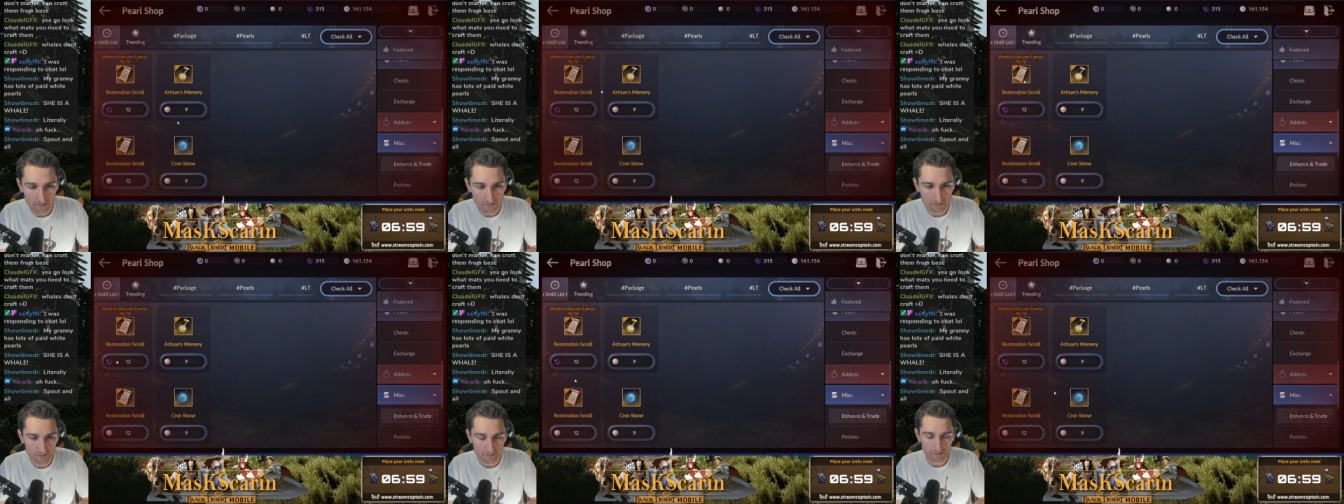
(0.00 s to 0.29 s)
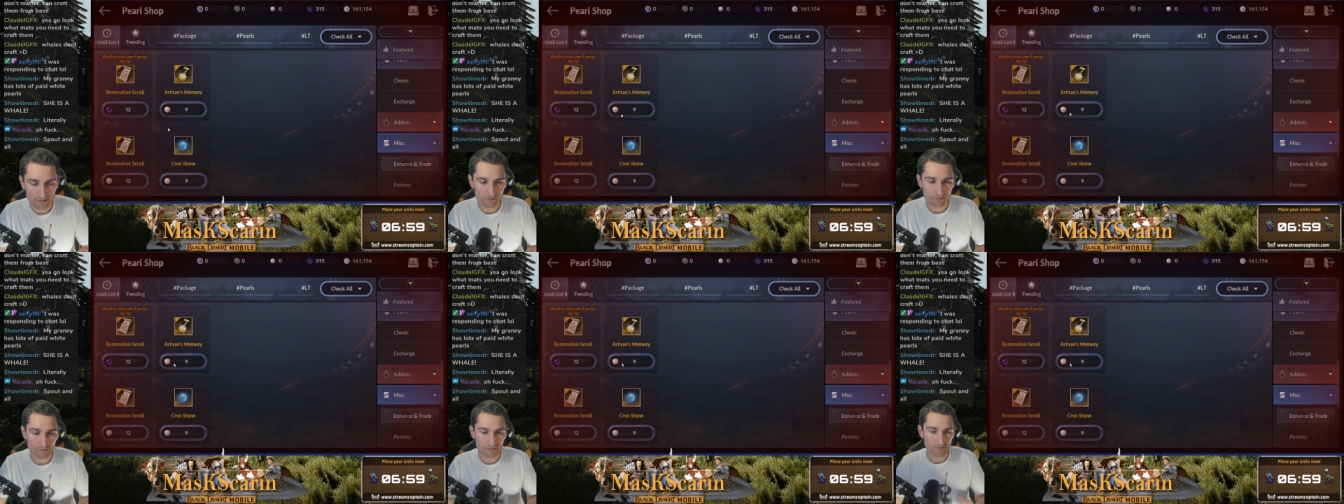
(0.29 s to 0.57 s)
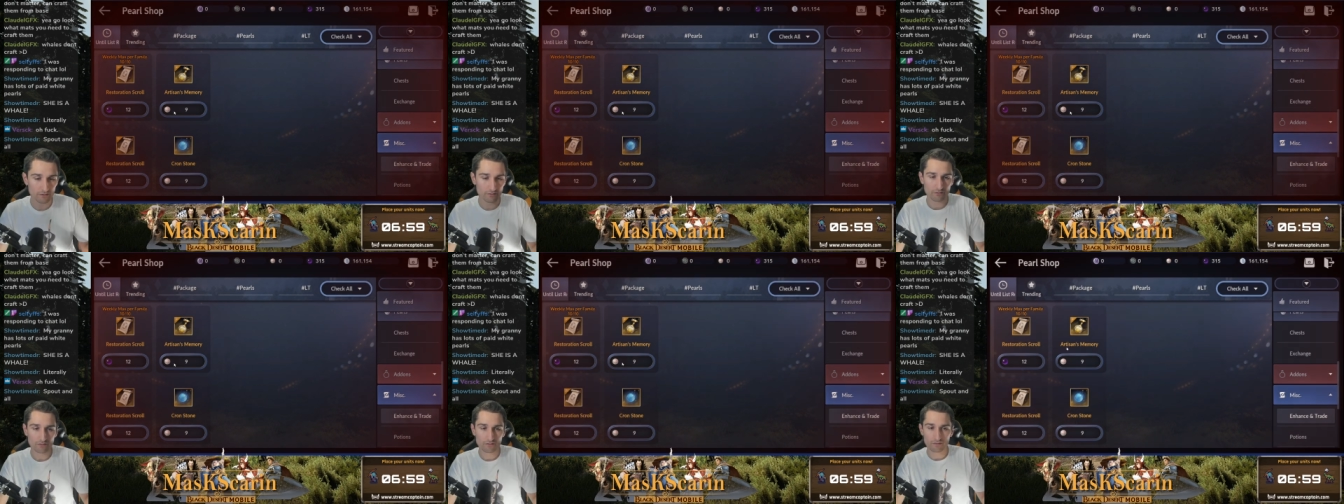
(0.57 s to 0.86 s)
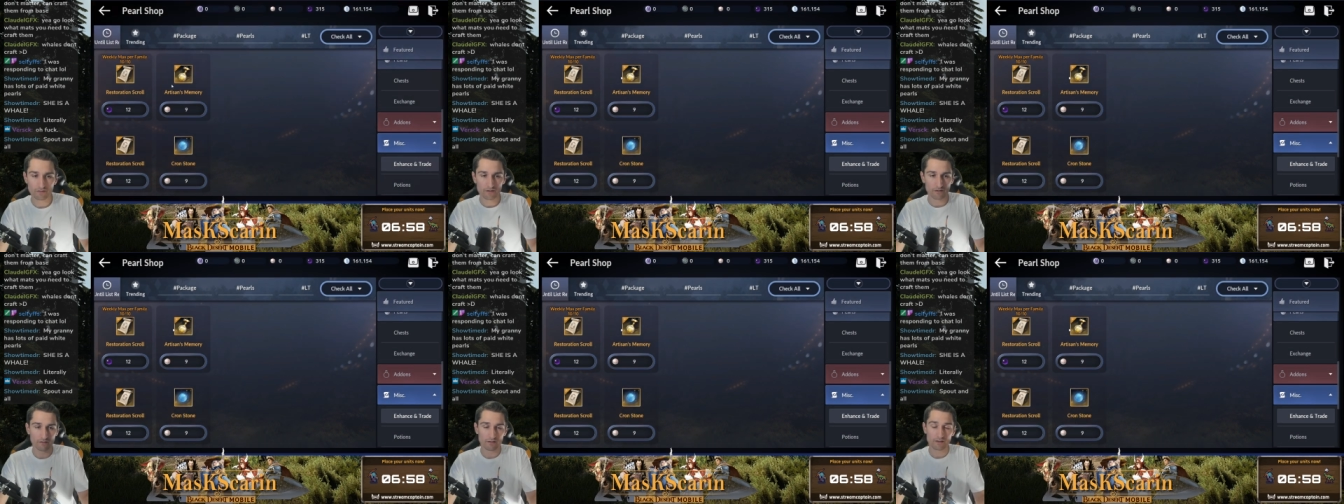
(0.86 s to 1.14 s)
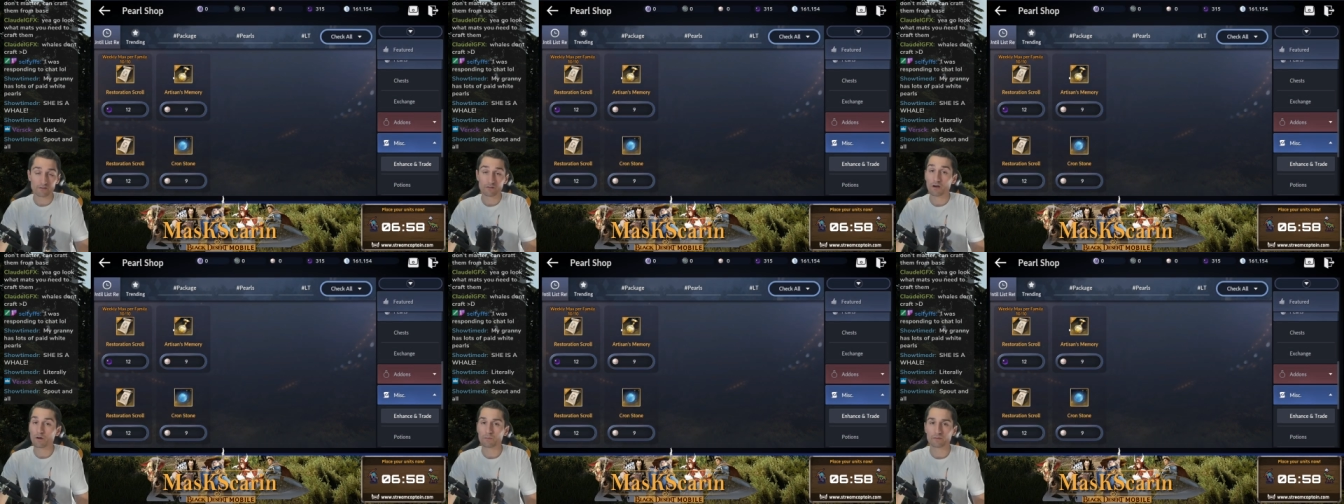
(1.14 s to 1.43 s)
are these are just
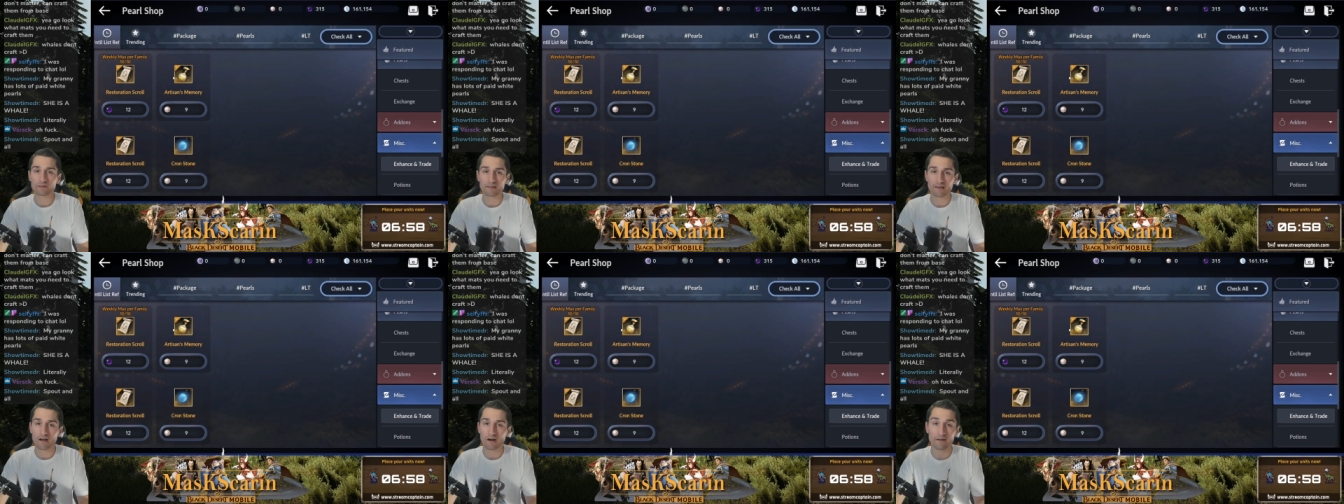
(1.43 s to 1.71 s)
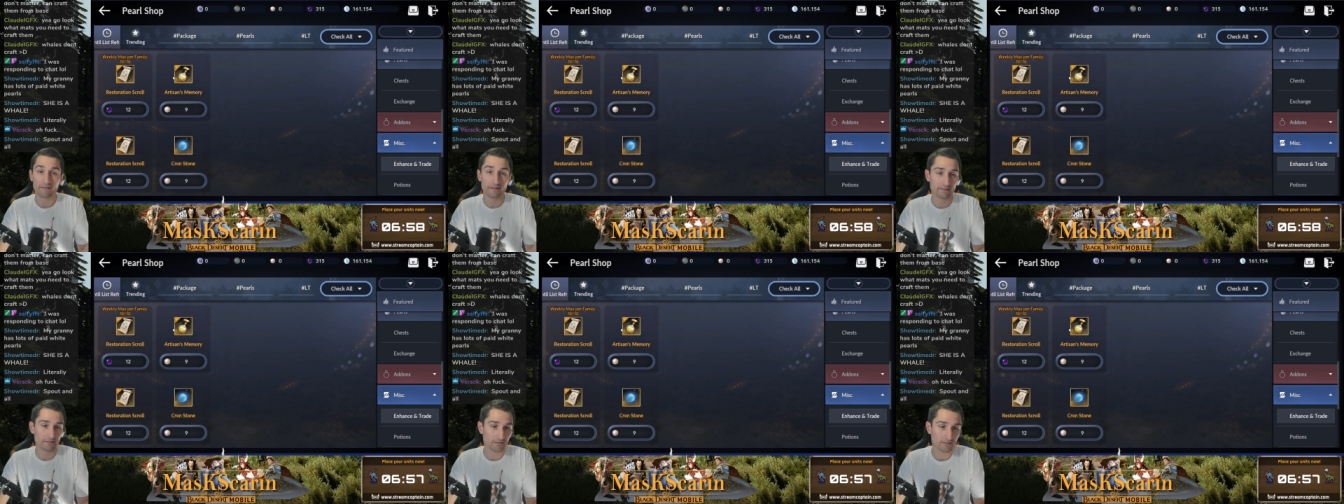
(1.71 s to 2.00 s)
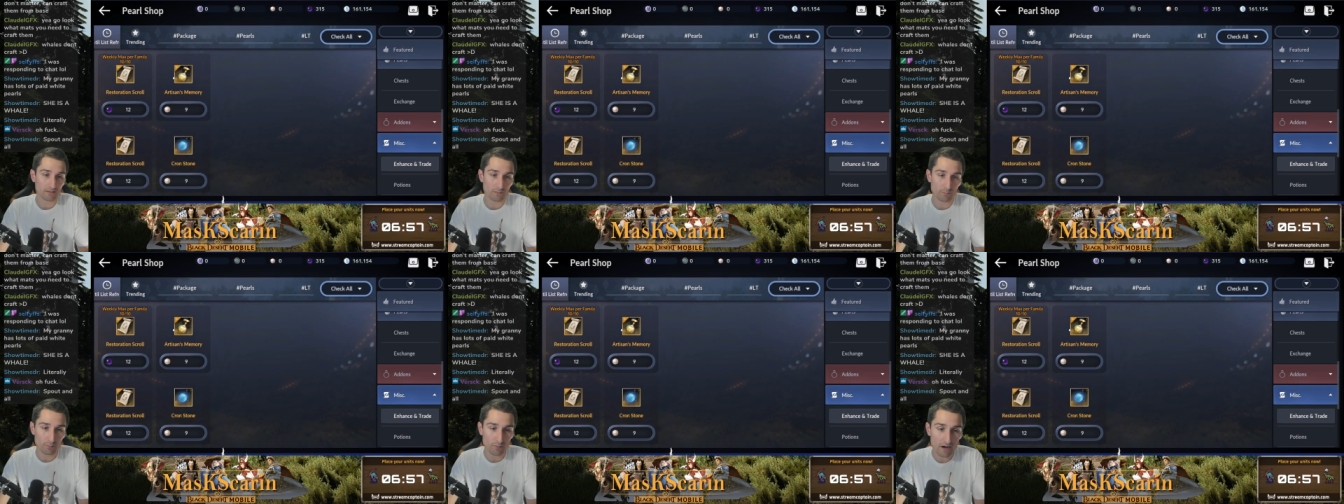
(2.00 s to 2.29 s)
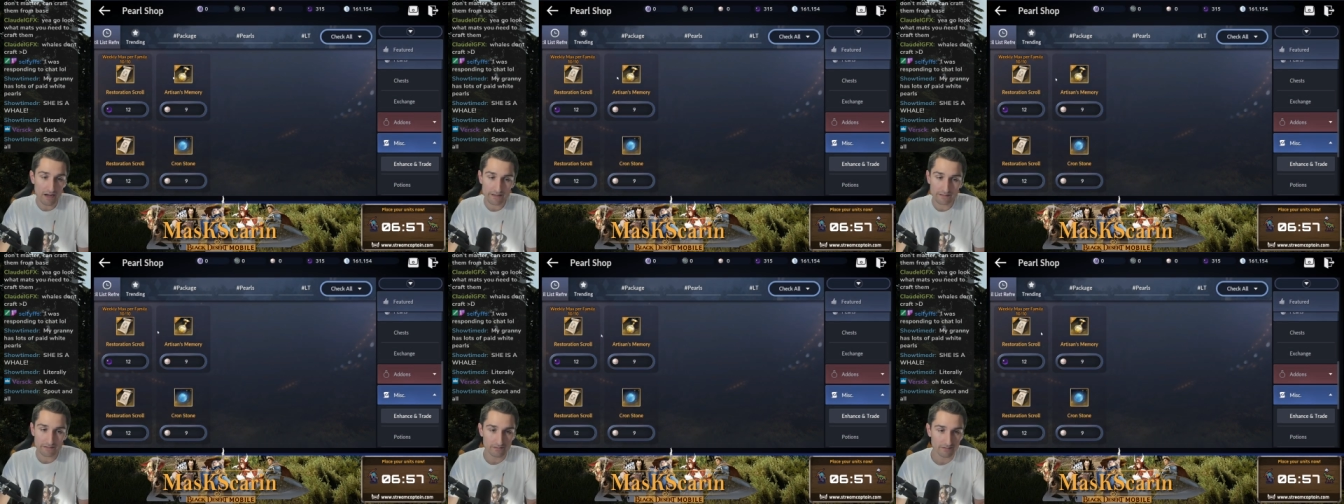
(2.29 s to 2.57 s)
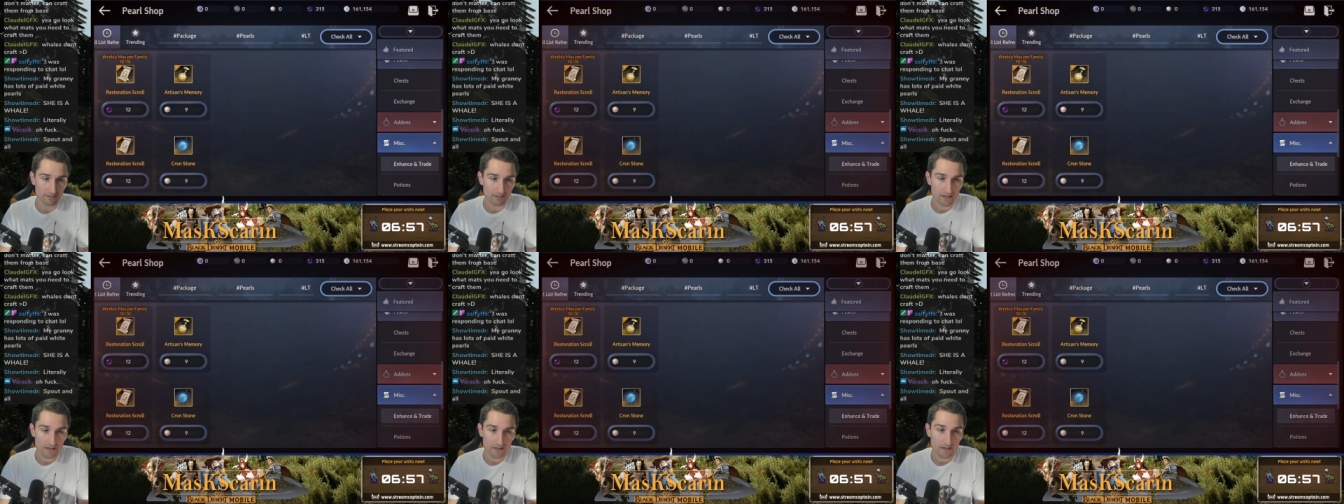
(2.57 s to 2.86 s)
these are what they are. This is the
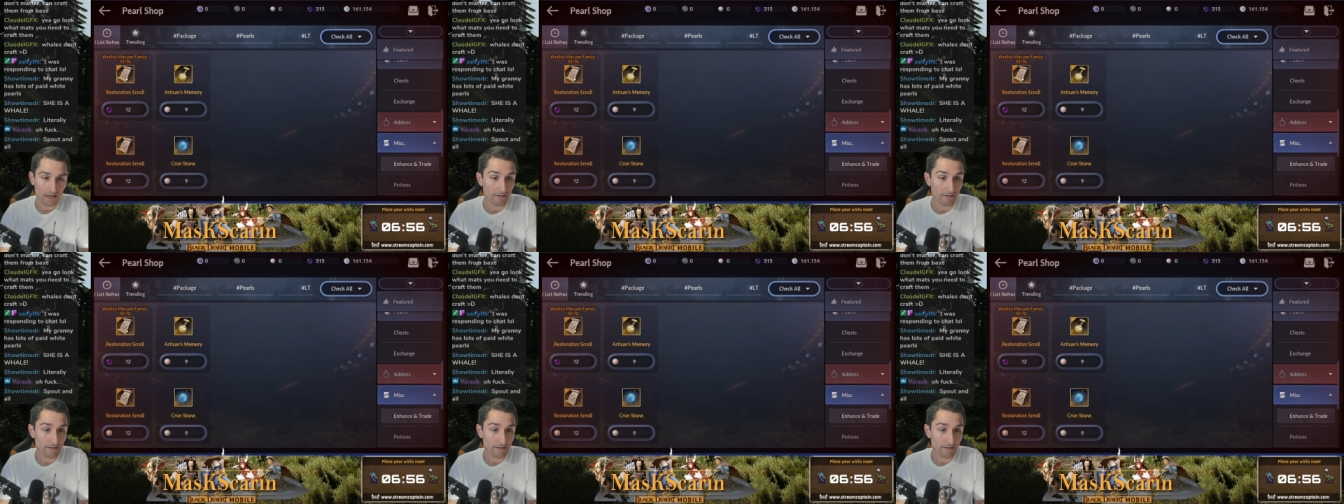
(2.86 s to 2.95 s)
price.